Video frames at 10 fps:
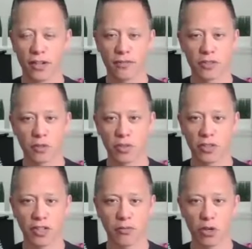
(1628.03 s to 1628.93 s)
of
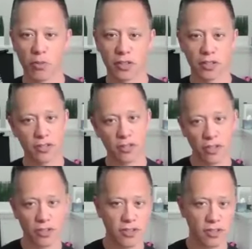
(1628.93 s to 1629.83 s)
stability and mobility. So
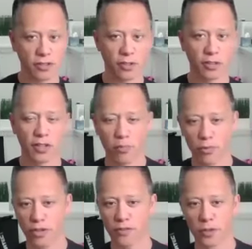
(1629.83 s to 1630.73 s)
there's a little
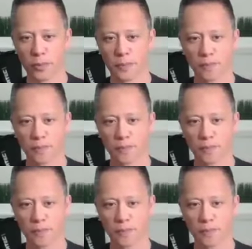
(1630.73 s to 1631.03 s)
preview.